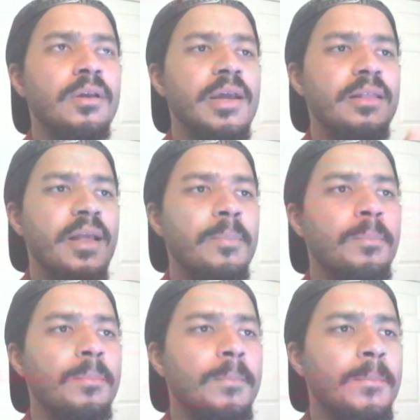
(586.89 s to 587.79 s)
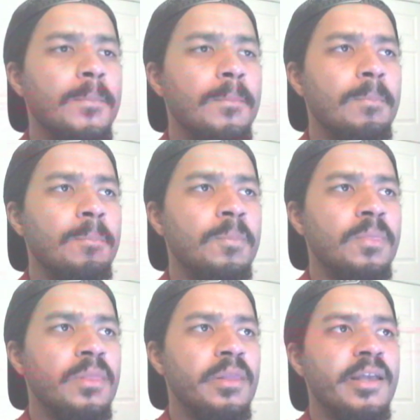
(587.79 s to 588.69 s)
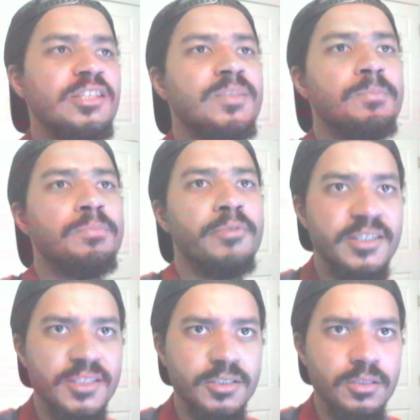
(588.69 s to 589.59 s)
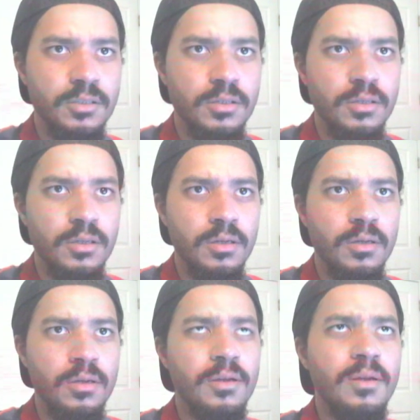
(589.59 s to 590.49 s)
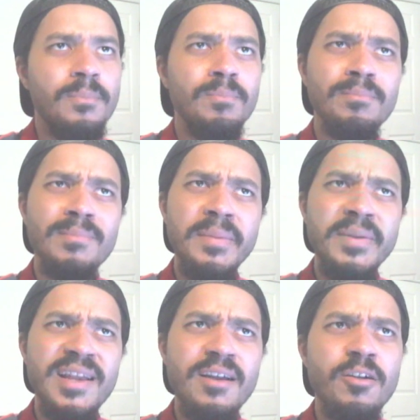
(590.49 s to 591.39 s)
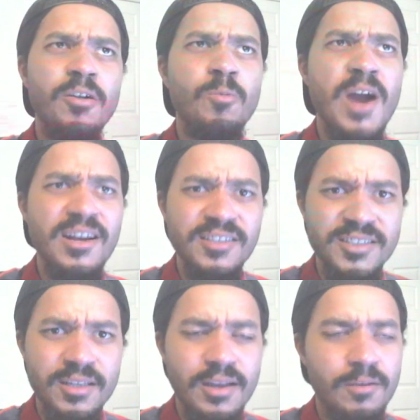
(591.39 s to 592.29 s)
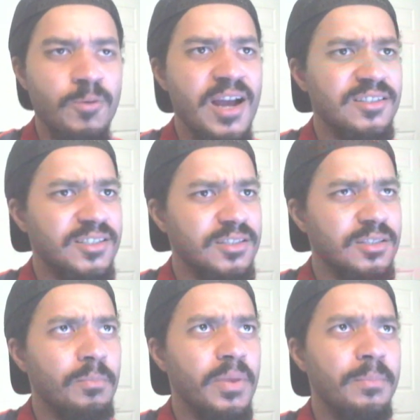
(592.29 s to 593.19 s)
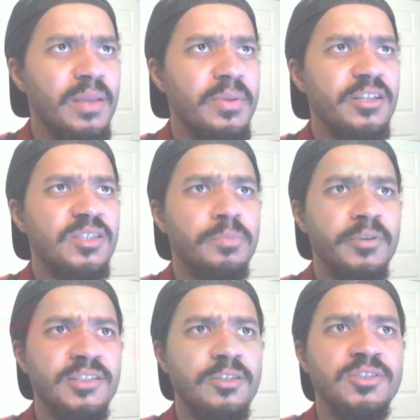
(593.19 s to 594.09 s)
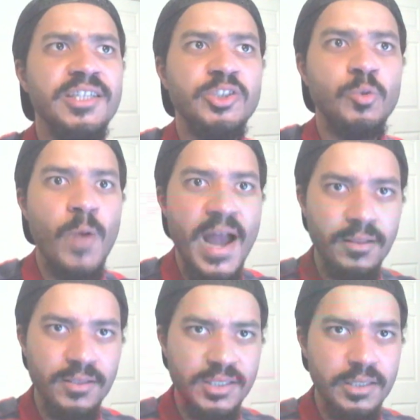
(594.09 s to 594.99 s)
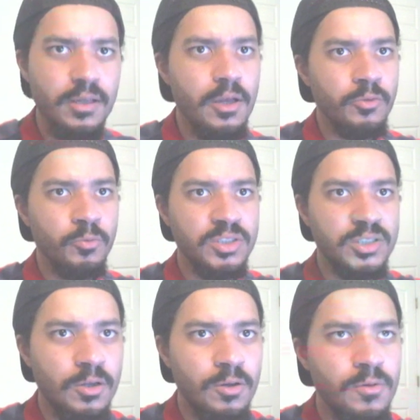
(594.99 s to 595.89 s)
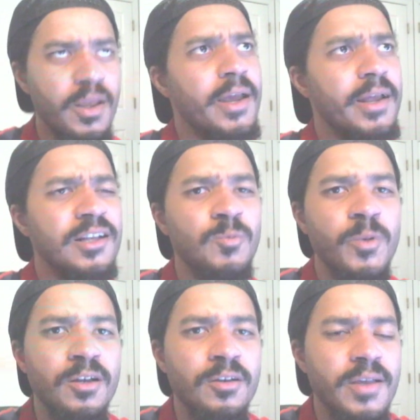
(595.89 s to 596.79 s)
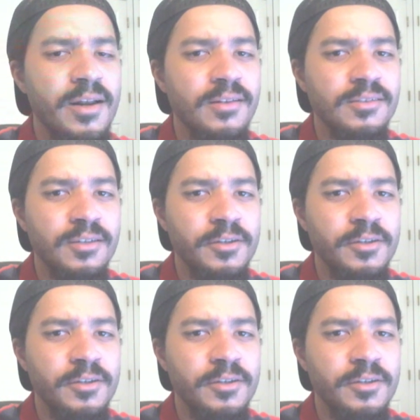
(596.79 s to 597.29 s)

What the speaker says: kind of like express maybe not her eroticism, but maybe express her sexuality through song, and as well kind of